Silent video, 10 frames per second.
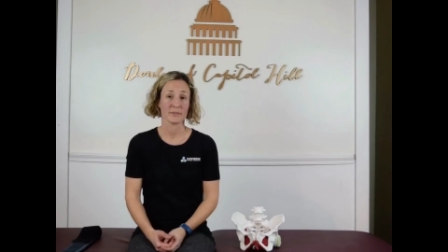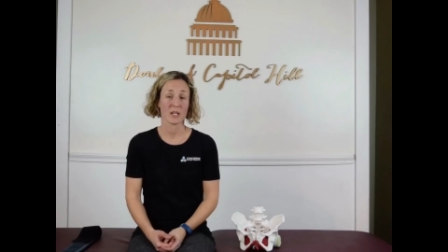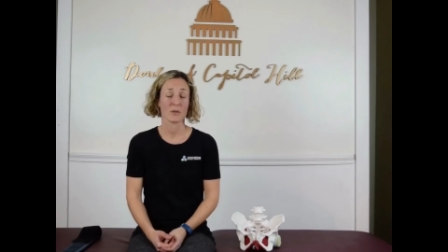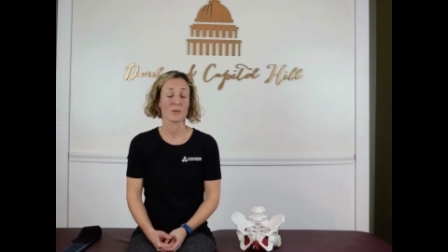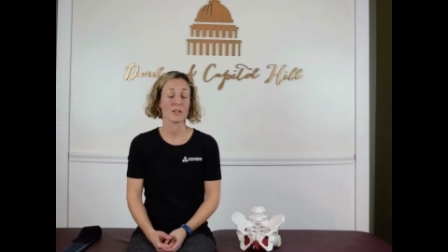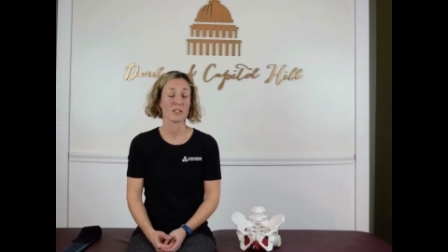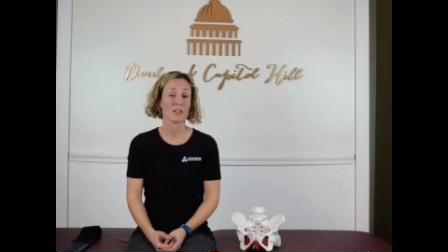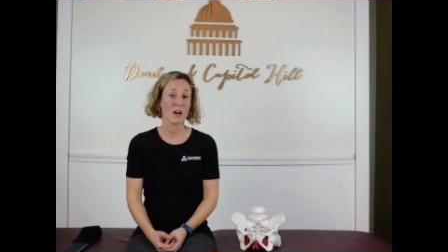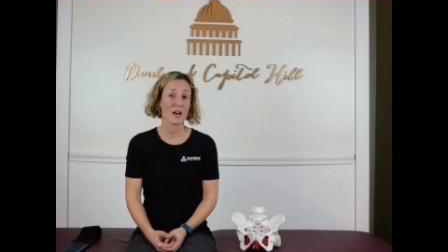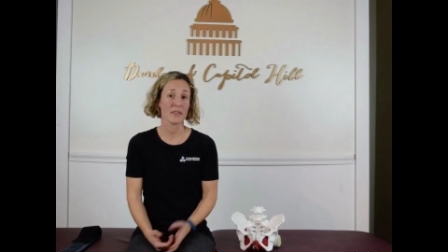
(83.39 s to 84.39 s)
It was once
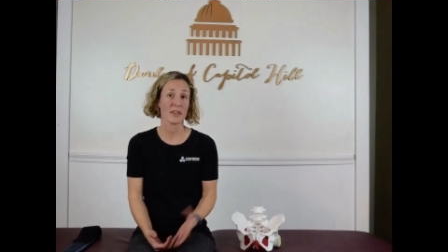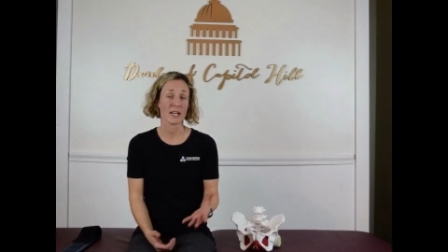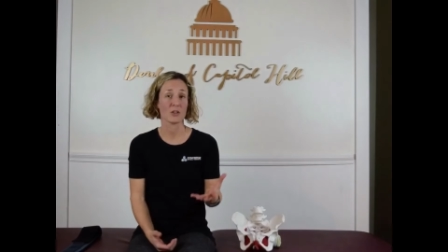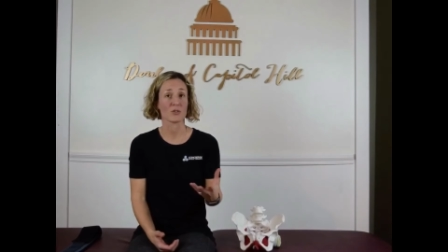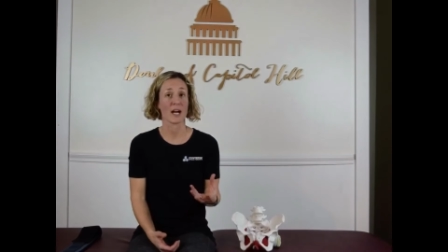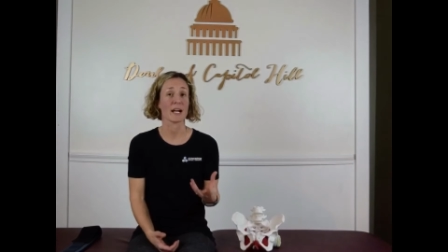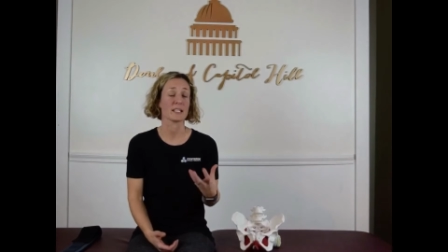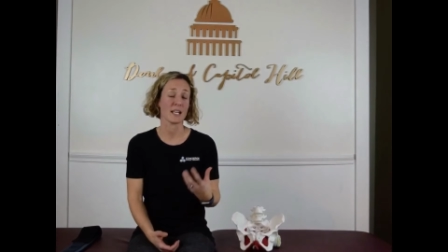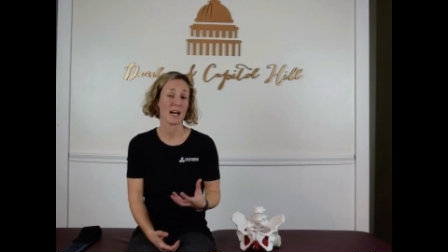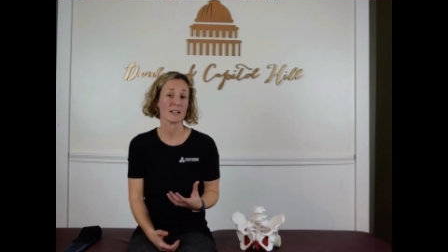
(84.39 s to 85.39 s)
thought that
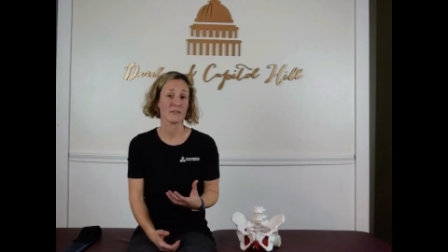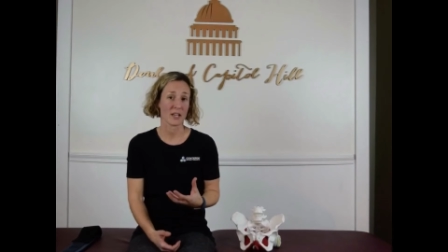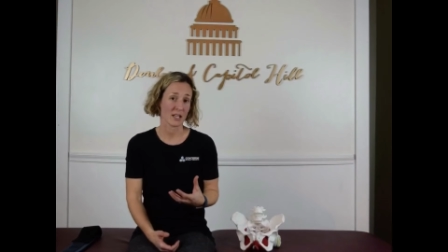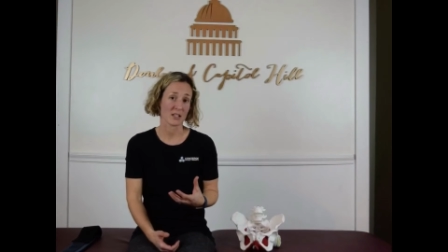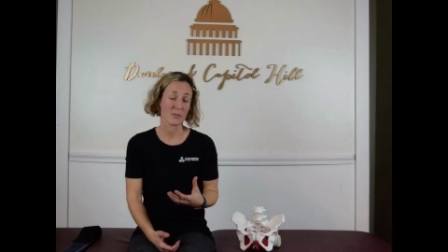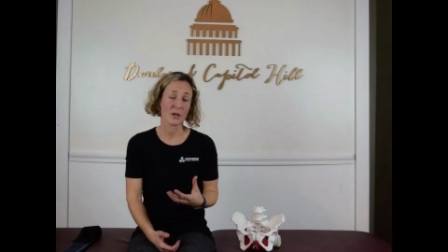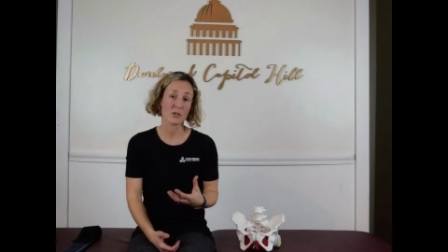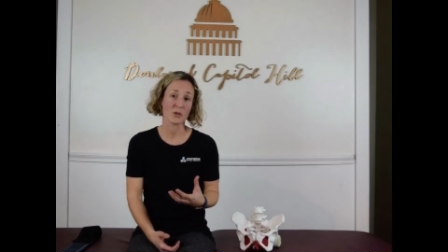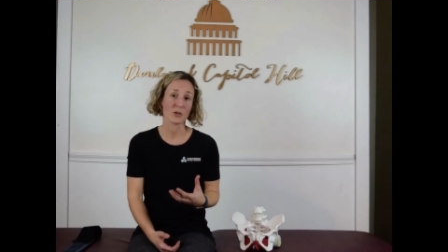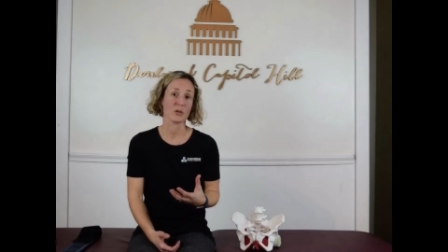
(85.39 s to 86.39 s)
contracting, activating this
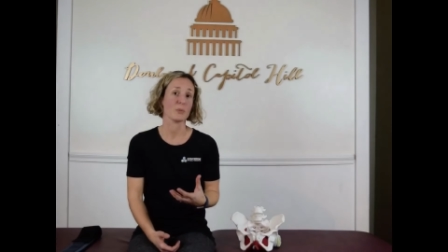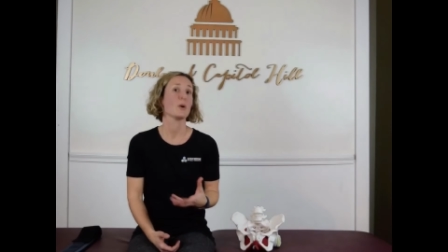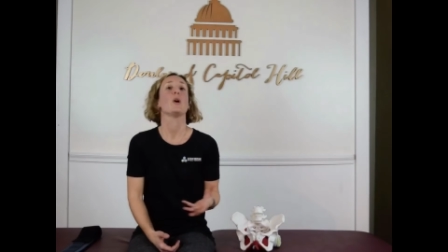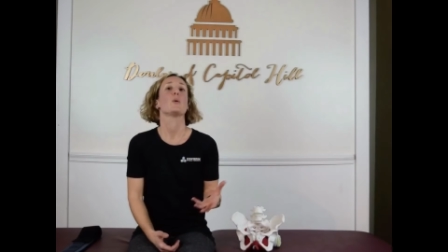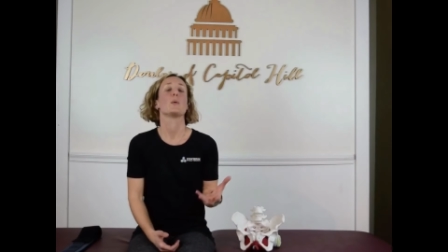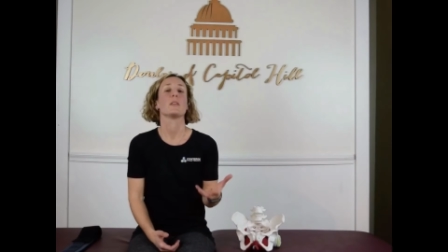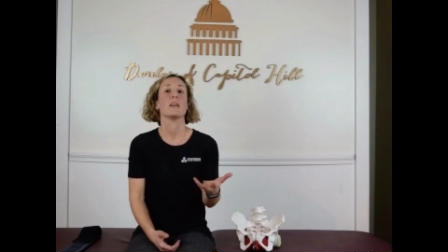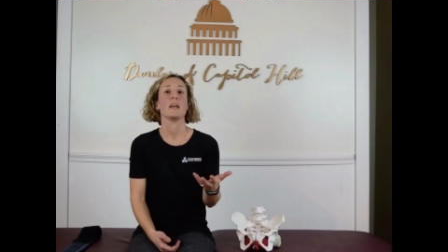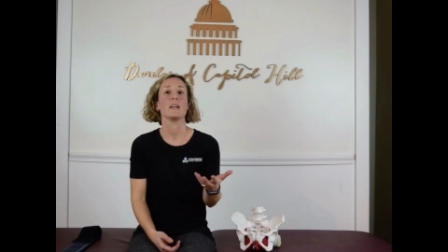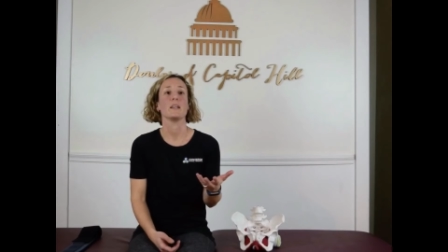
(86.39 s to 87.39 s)
muscle group would
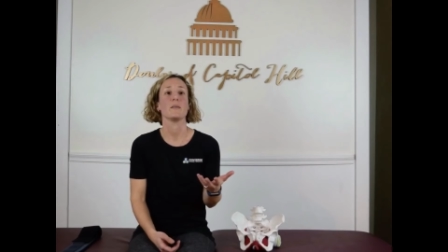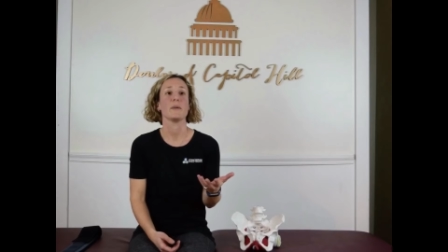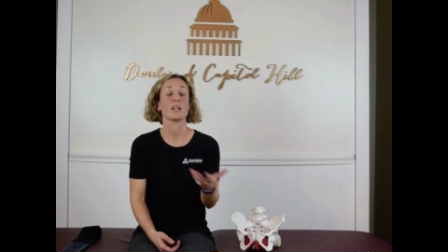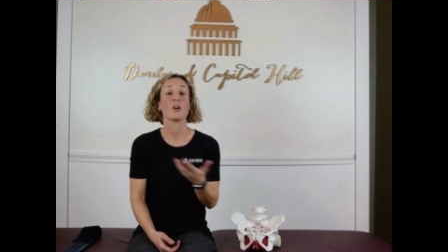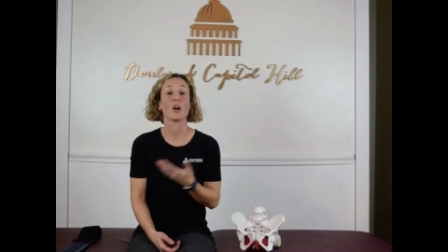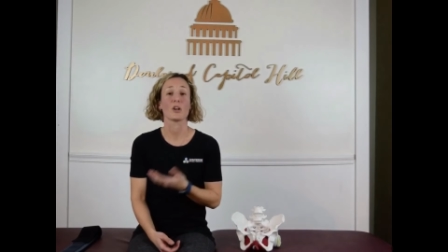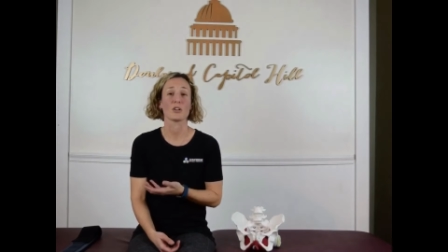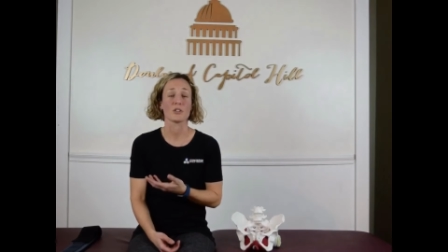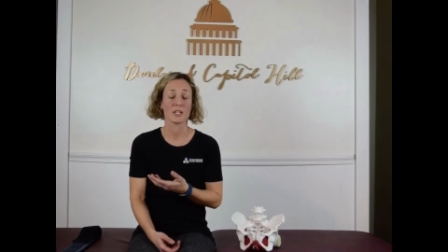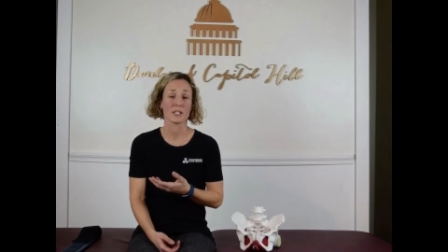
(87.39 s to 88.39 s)
then make it
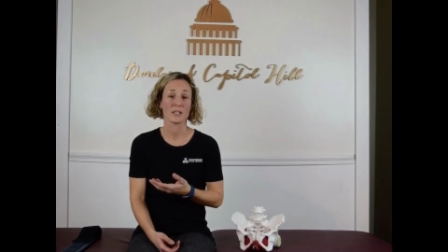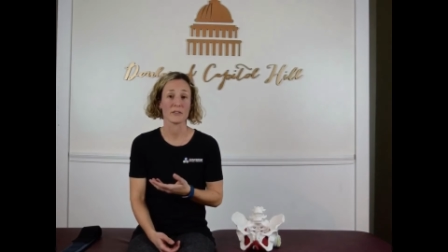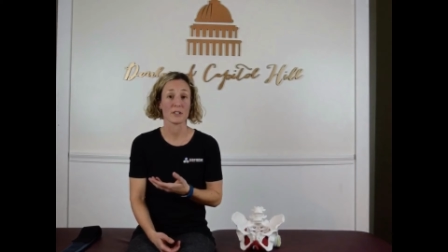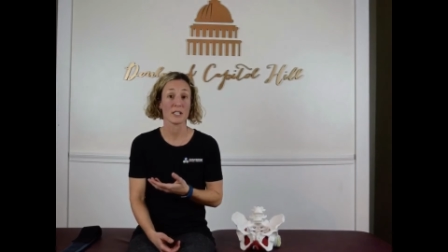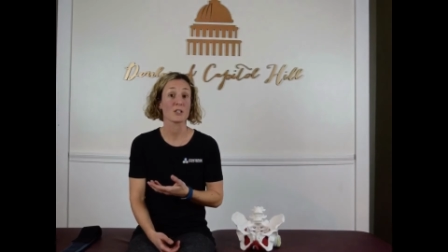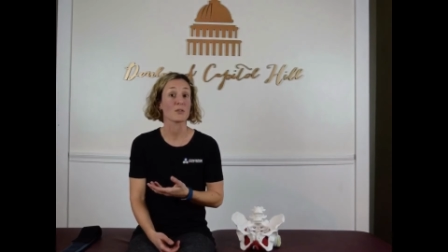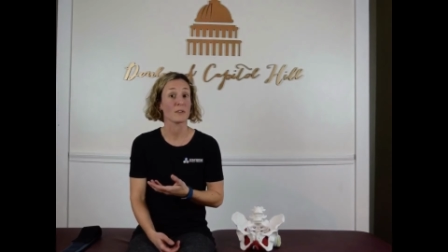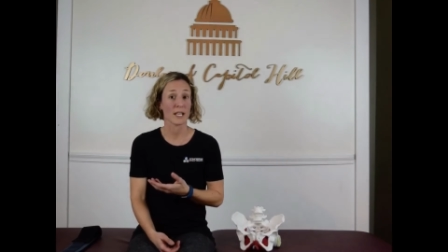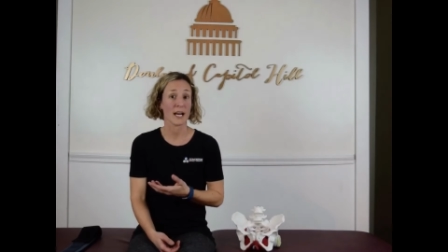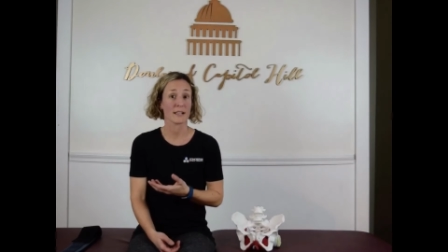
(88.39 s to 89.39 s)
harder during delivery to
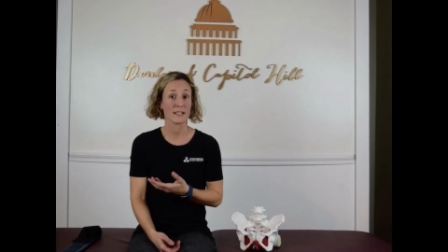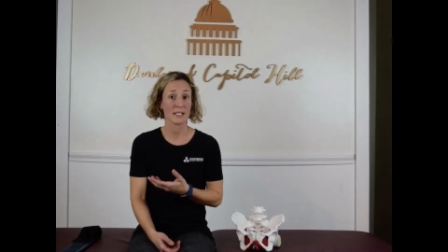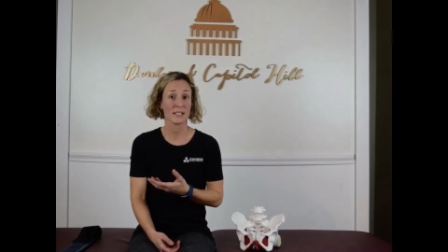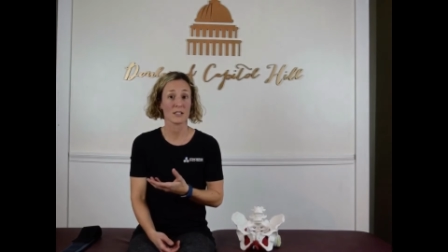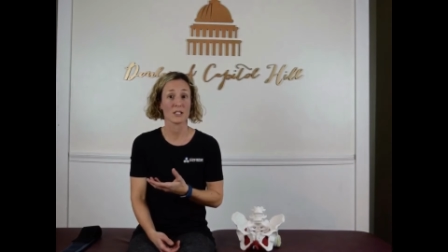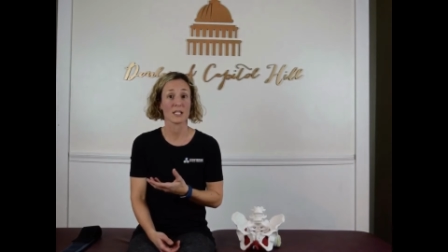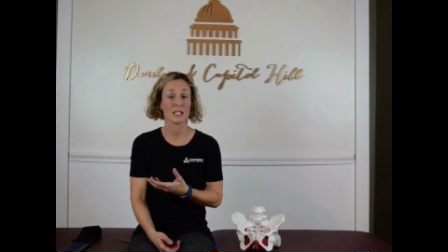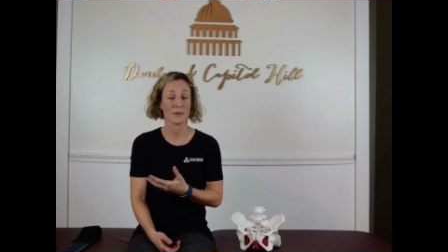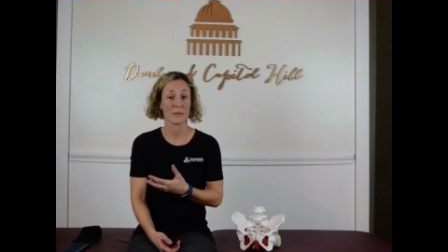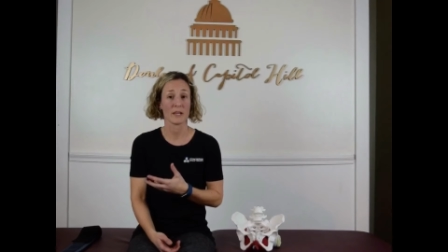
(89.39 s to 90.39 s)
relax it, to get
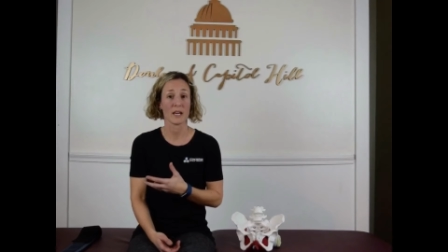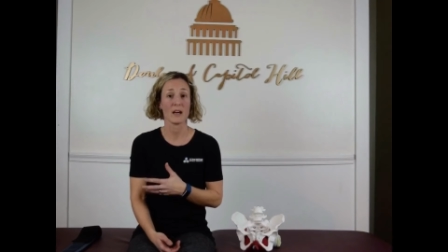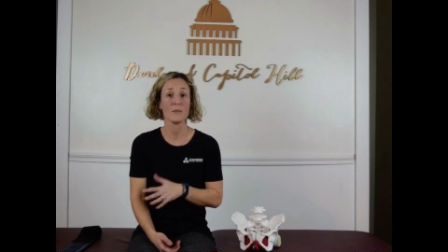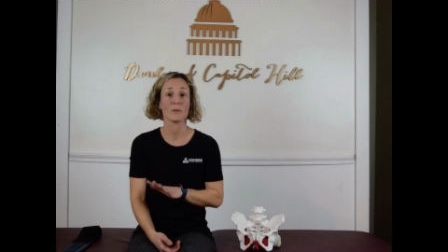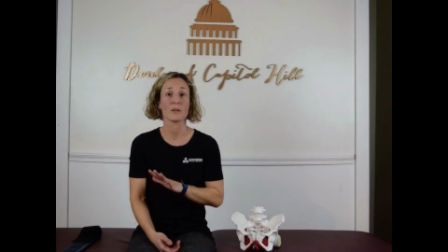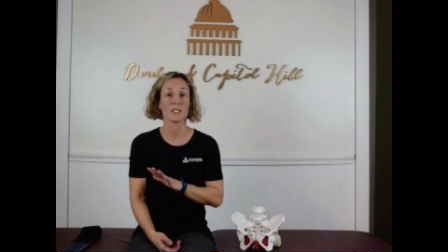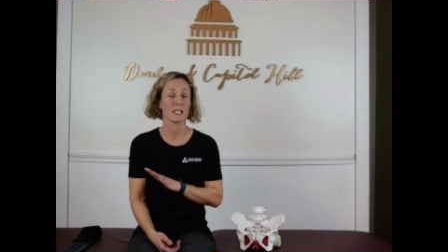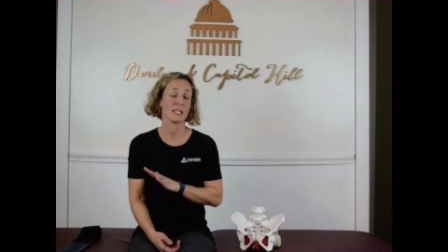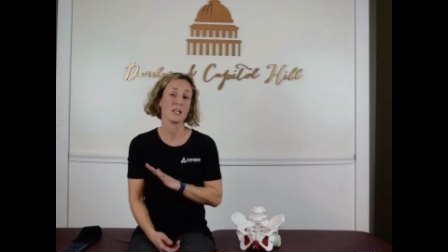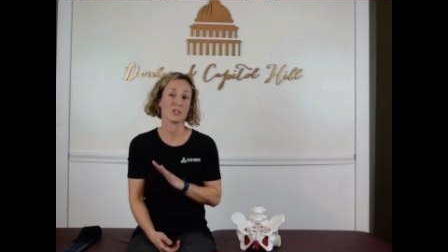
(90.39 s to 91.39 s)
the baby out, but we're
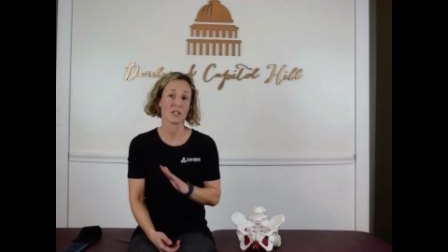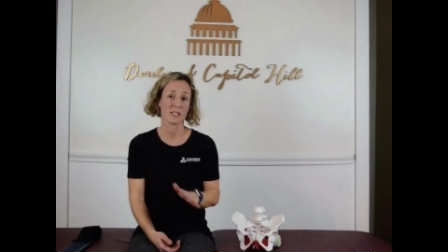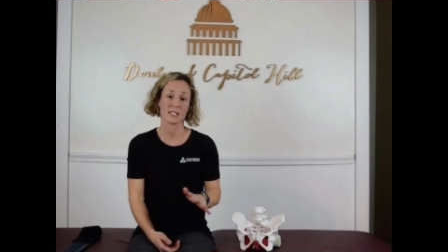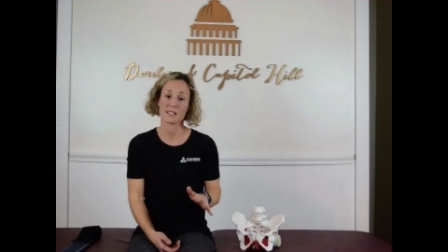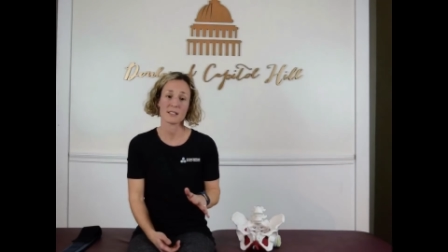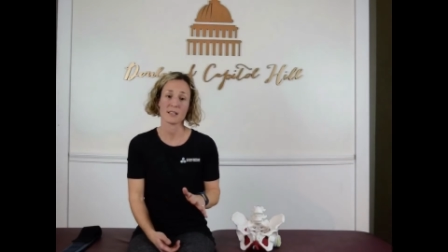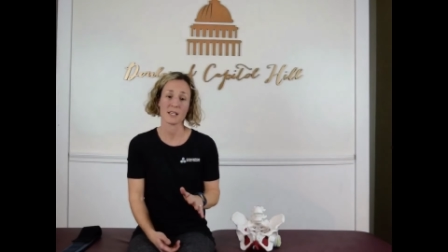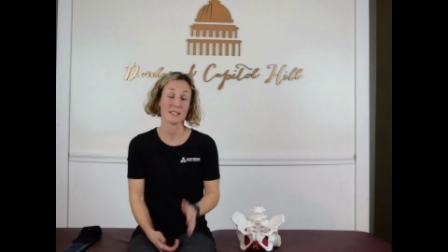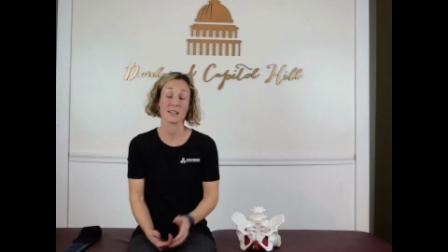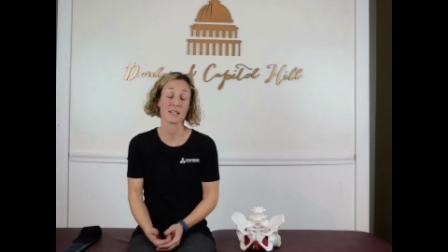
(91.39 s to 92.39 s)
seeing that just is,
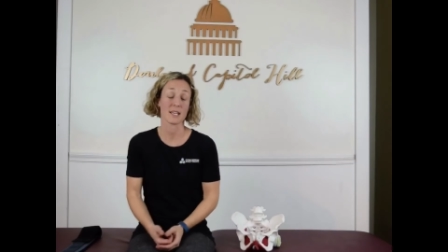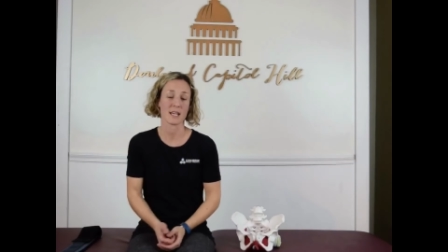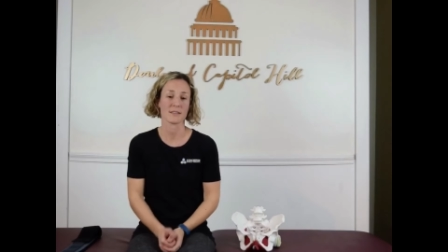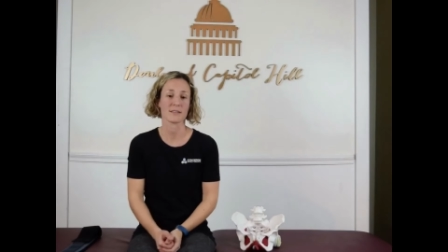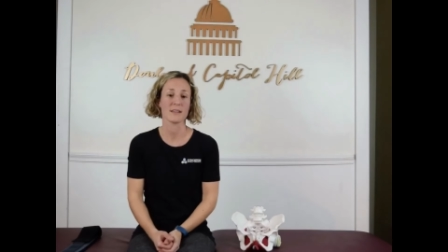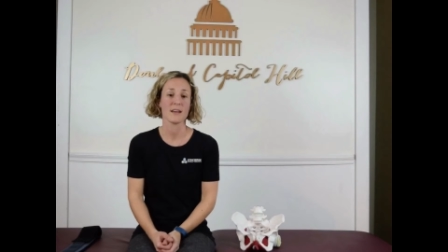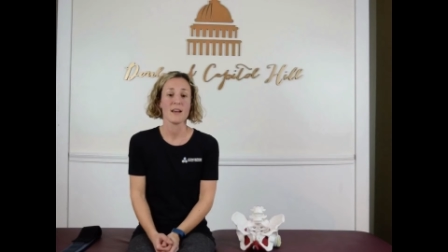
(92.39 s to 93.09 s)
isn't the case.